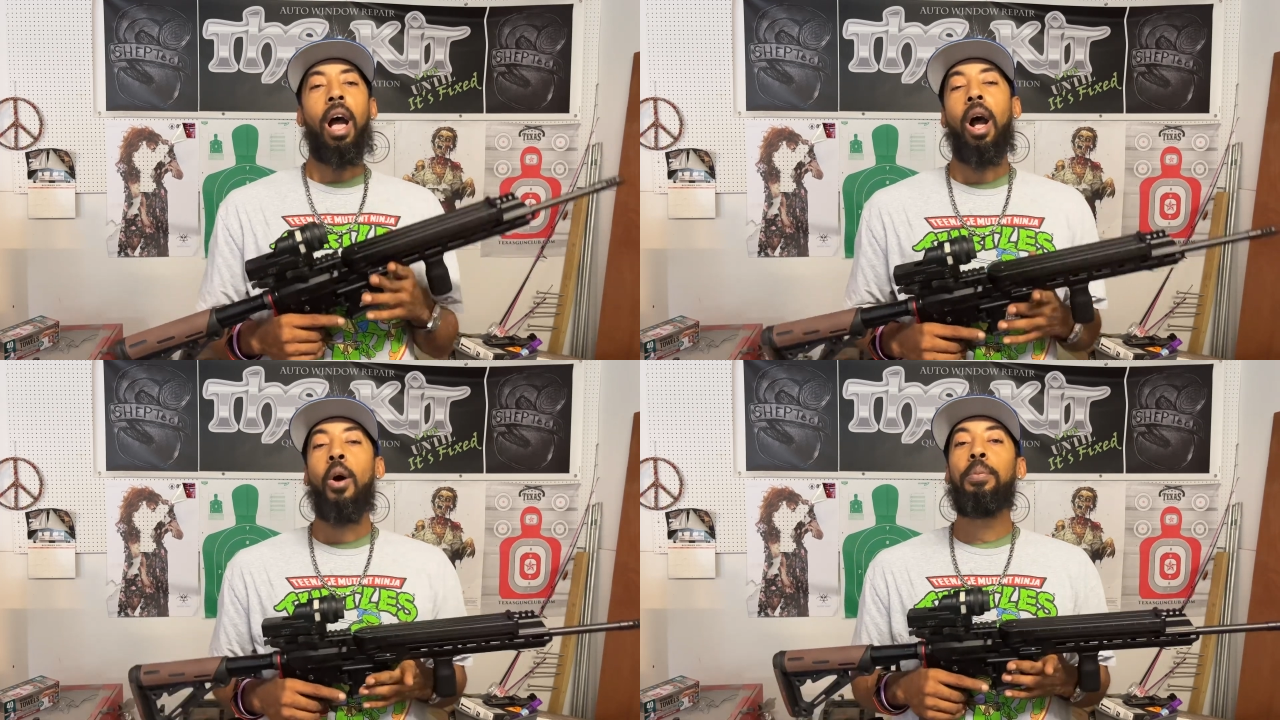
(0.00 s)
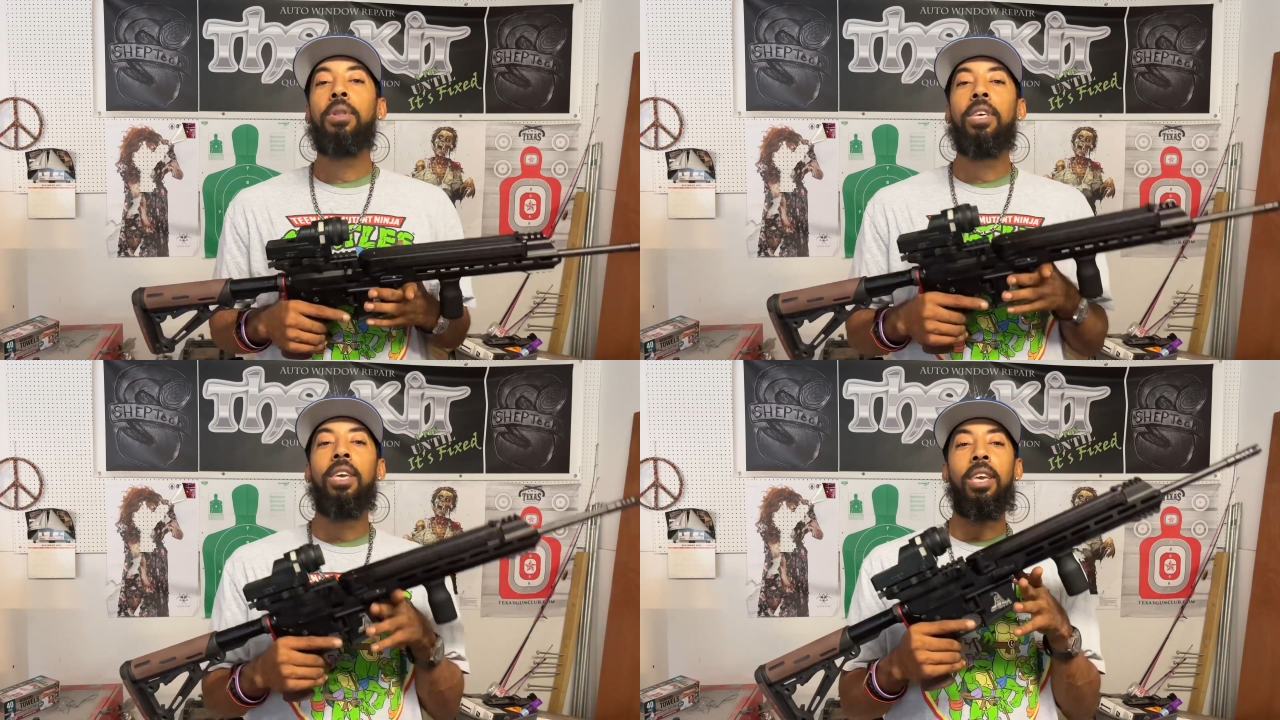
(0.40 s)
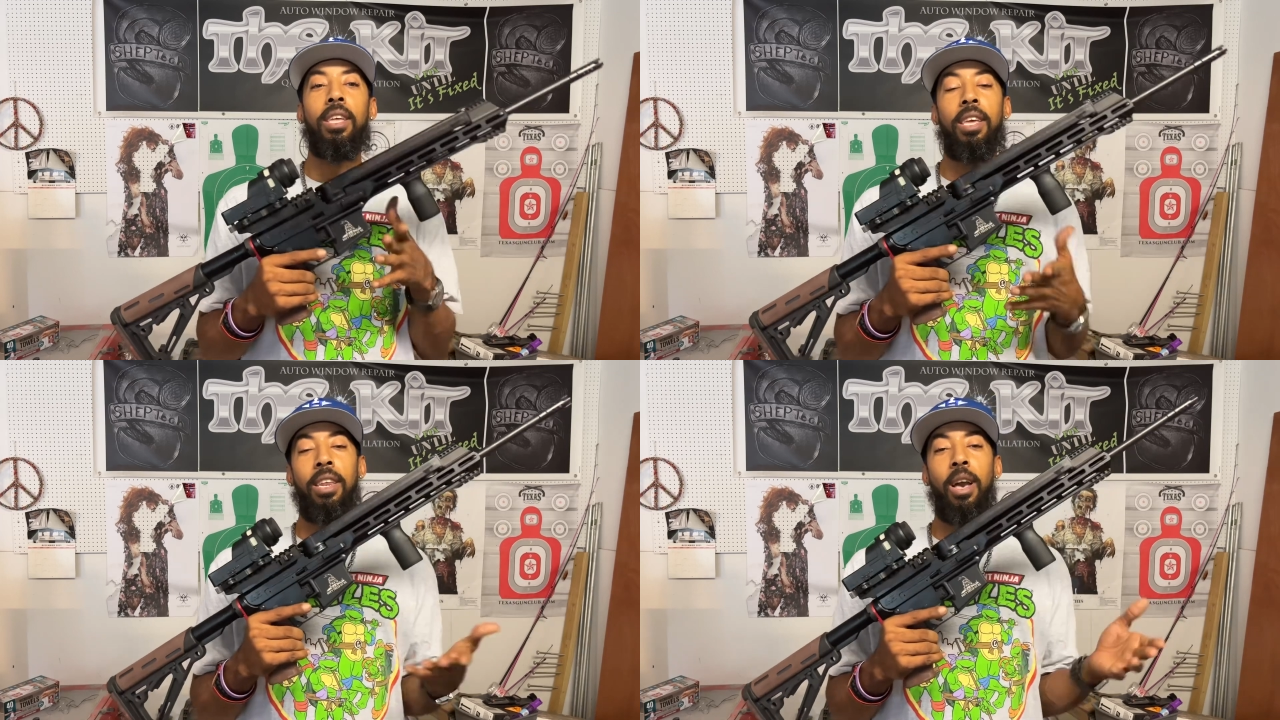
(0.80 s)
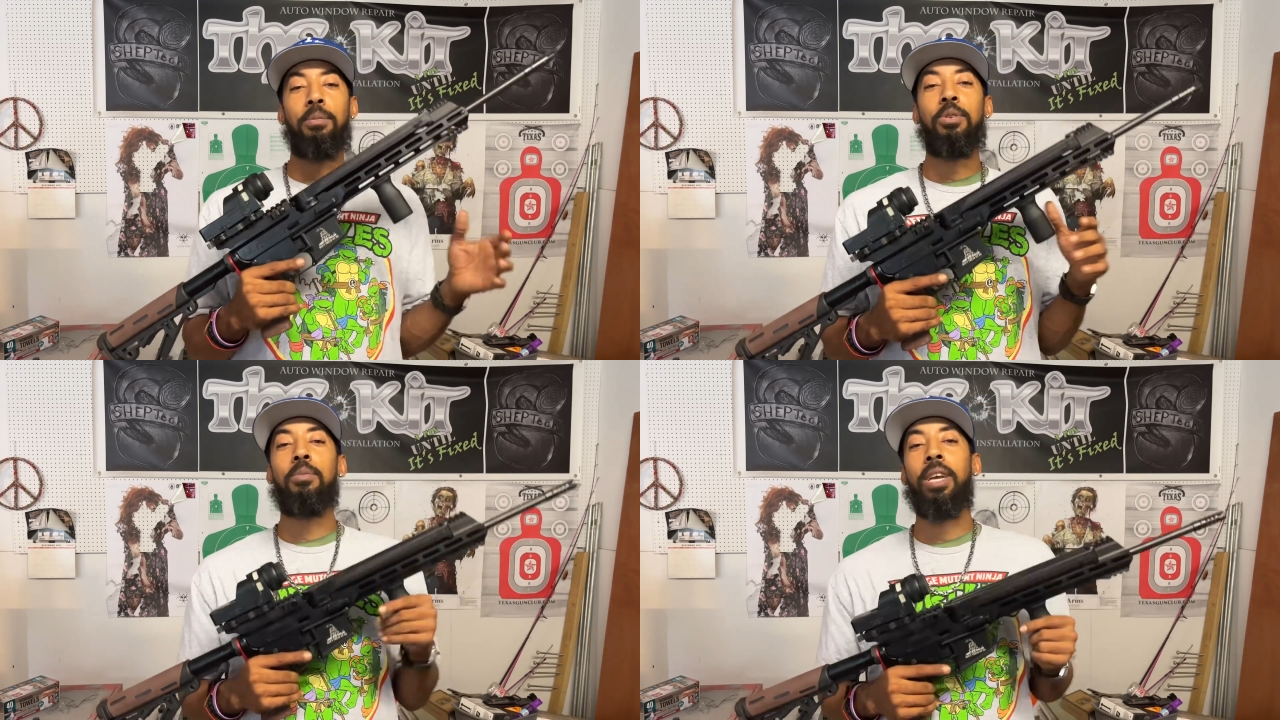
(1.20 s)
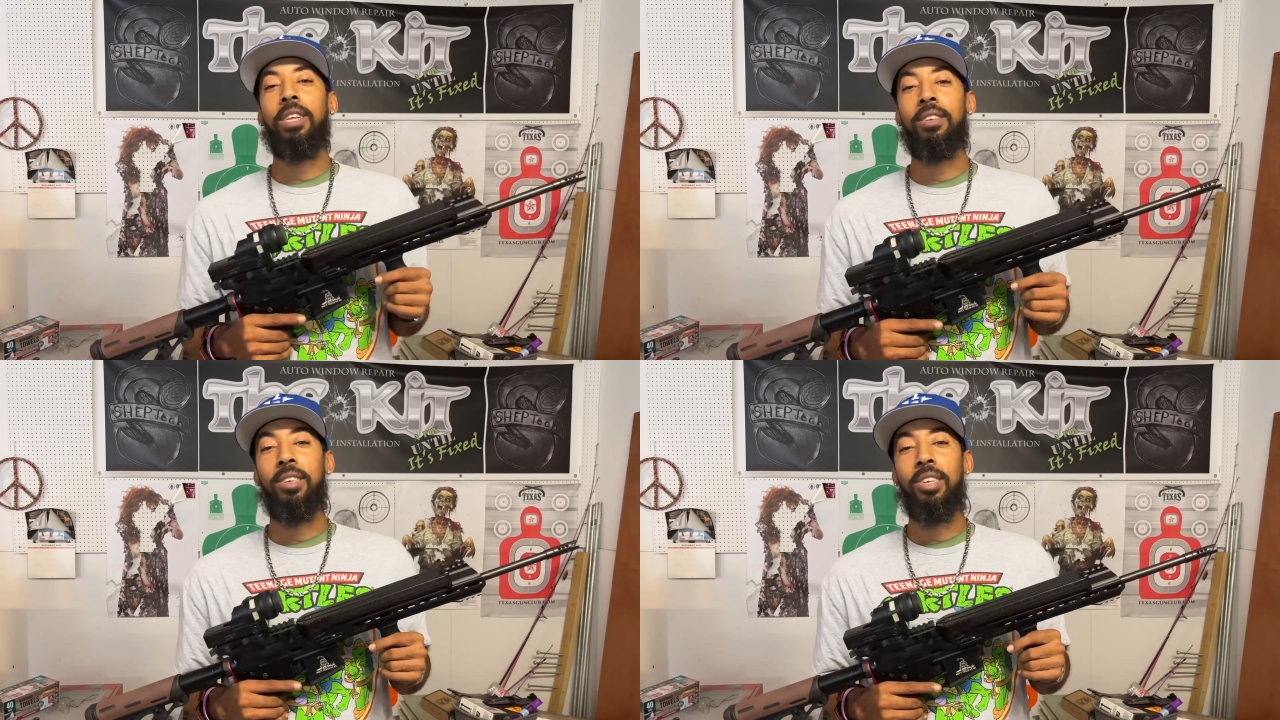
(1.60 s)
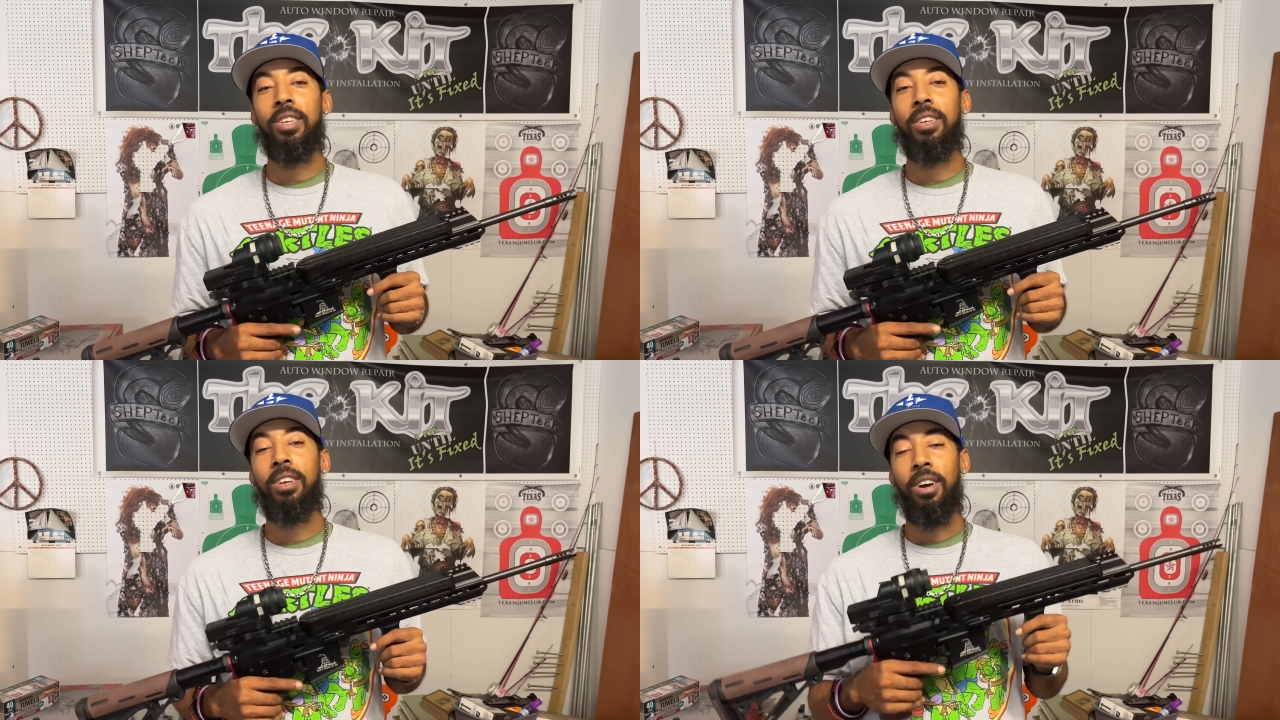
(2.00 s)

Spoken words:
Hopefully it helped you make a decision